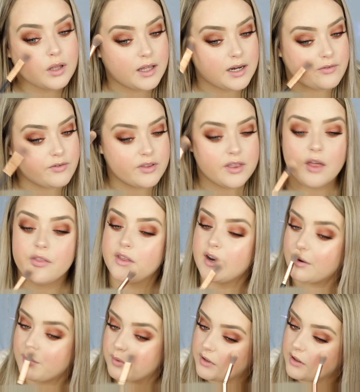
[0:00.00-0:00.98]
I never thought
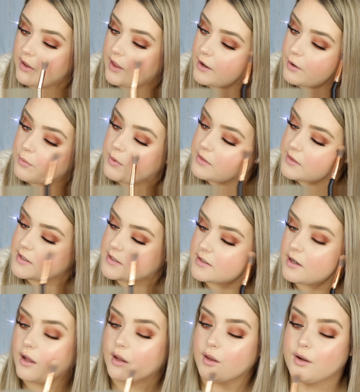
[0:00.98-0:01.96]
that I would like one this
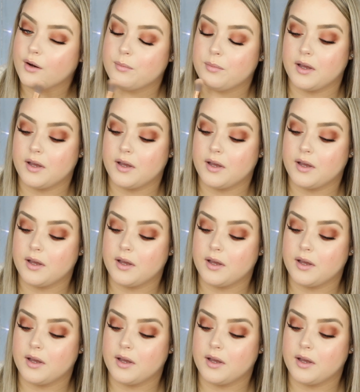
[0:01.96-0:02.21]
color,